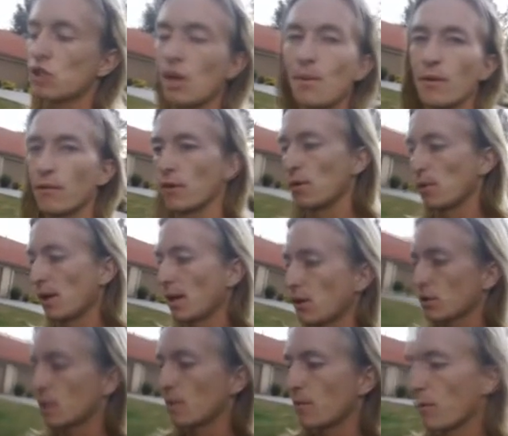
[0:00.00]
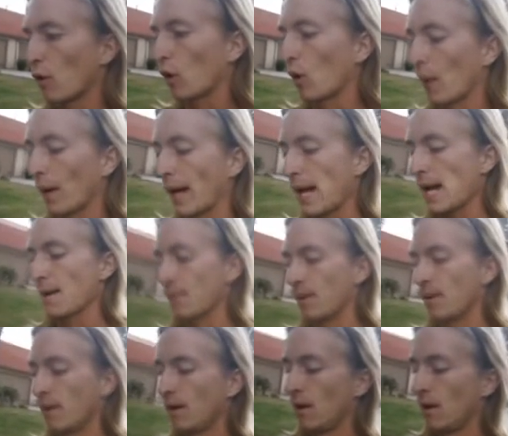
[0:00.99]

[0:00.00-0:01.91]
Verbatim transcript: some of you. I know some of you are going ham.